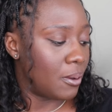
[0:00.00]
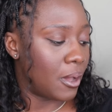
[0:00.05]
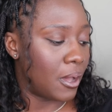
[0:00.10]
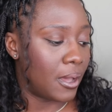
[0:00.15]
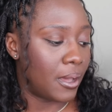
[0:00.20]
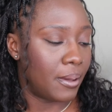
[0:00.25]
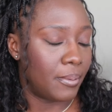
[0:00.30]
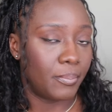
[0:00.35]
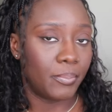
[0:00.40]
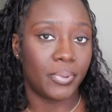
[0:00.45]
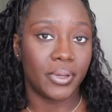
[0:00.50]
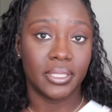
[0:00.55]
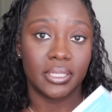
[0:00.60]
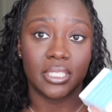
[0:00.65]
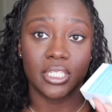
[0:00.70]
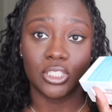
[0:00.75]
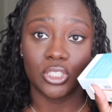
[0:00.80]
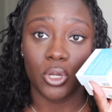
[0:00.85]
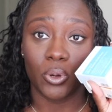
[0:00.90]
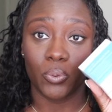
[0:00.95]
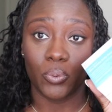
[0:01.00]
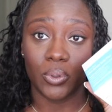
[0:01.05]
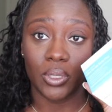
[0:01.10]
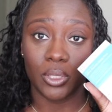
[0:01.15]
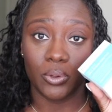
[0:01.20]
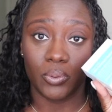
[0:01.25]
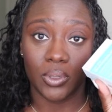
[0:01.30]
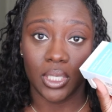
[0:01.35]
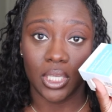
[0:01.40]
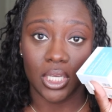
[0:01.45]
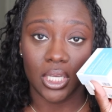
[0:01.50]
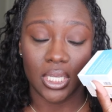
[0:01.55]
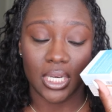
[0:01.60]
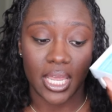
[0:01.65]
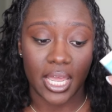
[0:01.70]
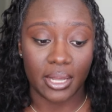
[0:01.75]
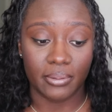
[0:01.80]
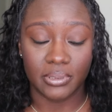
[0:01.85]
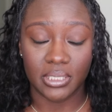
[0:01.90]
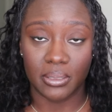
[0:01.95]
Um, but these are really, really good.
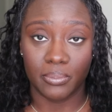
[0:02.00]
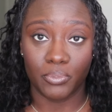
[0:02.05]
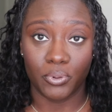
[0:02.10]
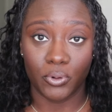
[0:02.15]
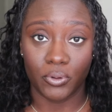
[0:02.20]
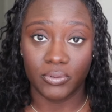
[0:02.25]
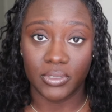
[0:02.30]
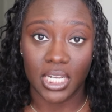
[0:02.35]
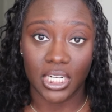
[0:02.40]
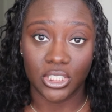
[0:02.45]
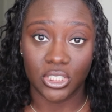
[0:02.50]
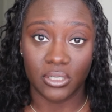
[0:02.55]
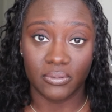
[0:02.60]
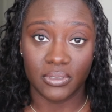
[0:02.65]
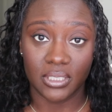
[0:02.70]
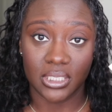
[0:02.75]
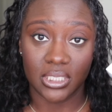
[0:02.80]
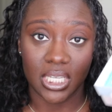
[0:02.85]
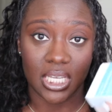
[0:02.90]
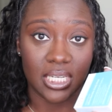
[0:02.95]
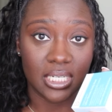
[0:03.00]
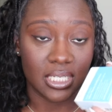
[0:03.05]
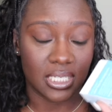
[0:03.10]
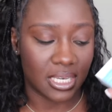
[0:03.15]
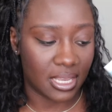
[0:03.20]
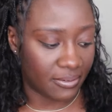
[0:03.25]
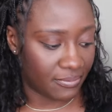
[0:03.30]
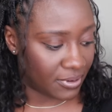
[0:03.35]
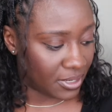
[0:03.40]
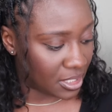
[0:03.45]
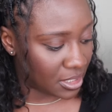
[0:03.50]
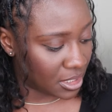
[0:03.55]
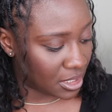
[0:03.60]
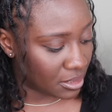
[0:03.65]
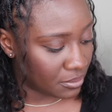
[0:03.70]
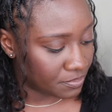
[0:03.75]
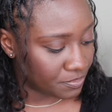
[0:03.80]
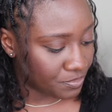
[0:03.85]
Helps improve texture of the skin, definitely.